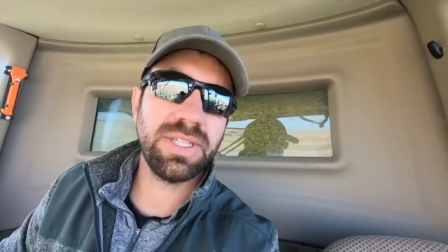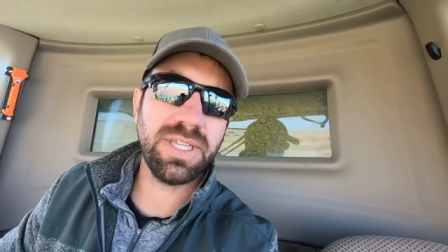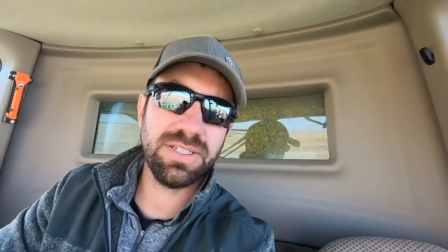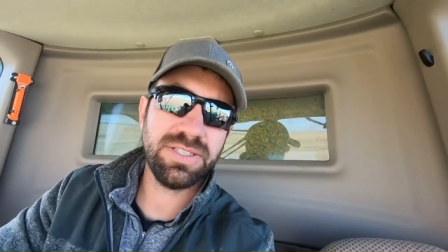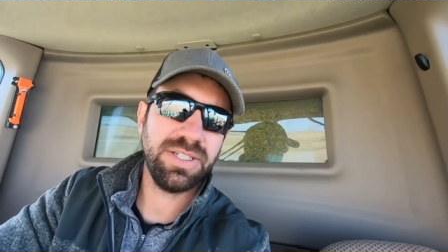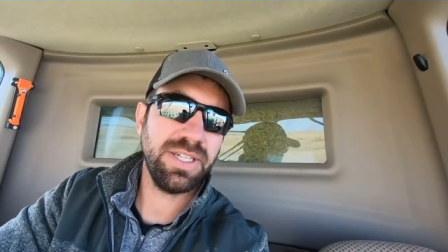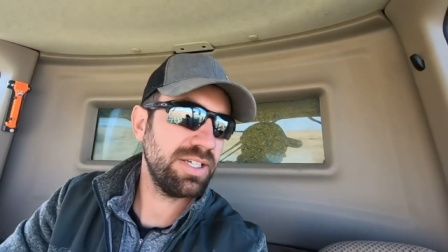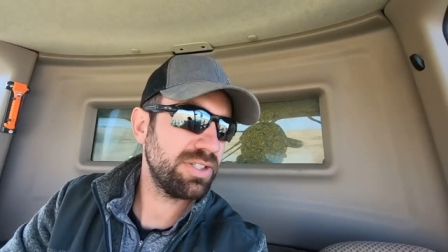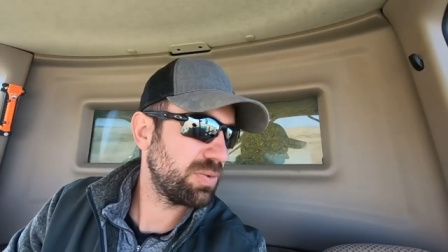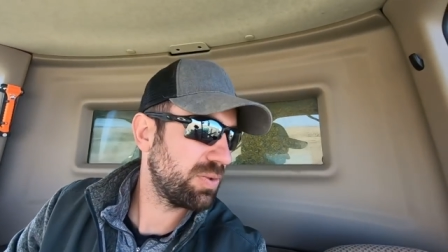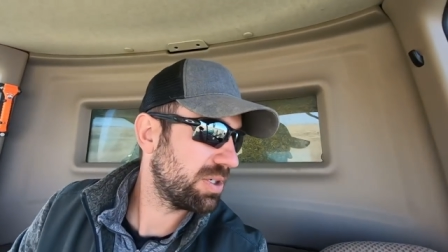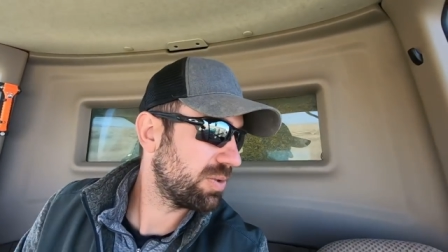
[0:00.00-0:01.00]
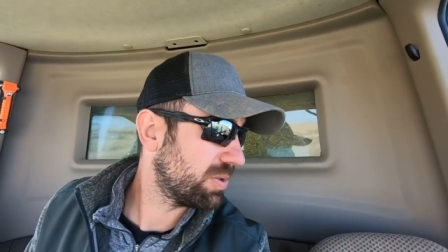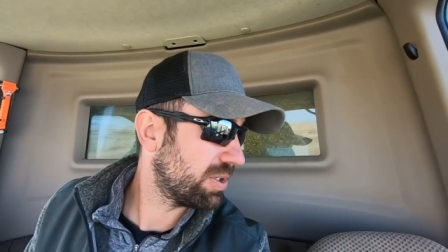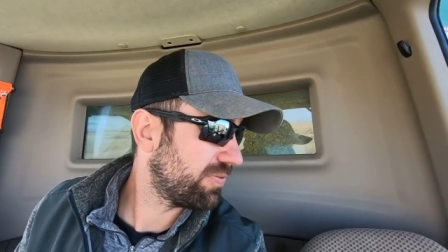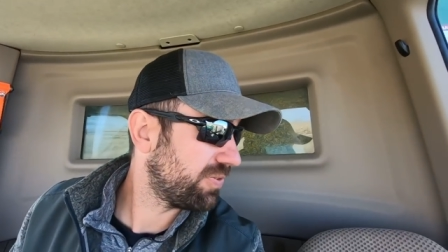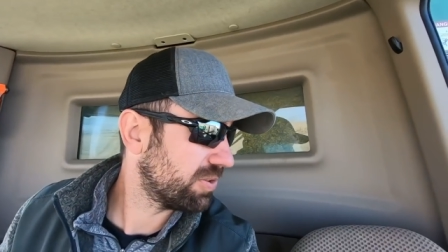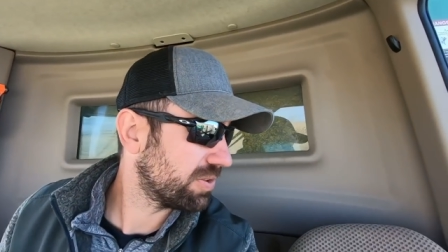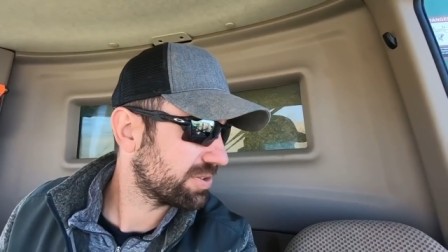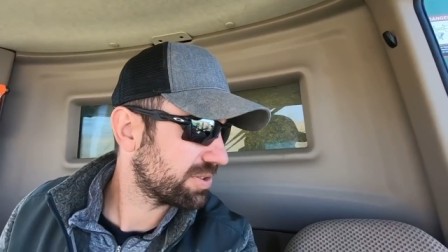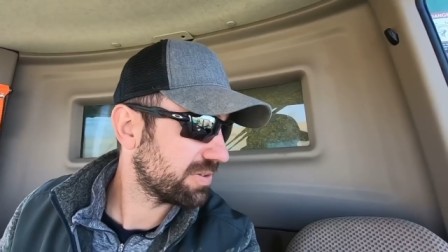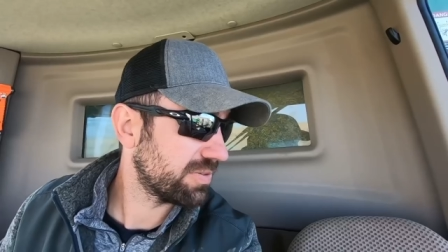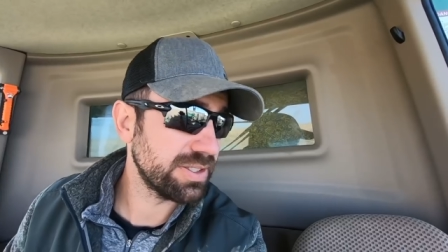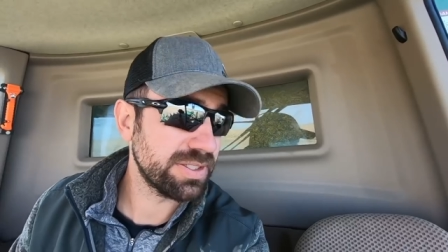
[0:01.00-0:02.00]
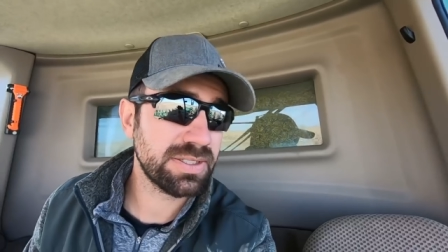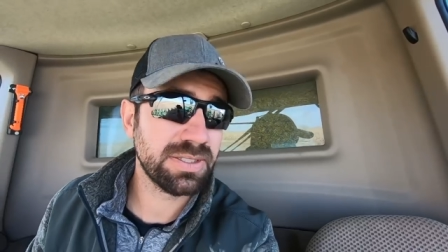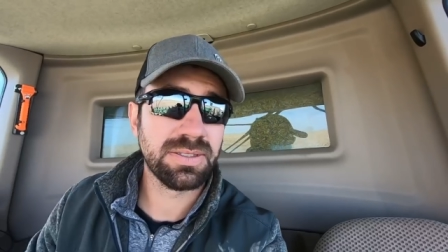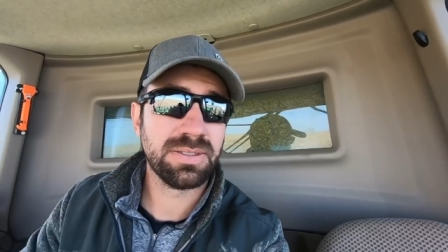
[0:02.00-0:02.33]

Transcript: case you guys are wondering what a field service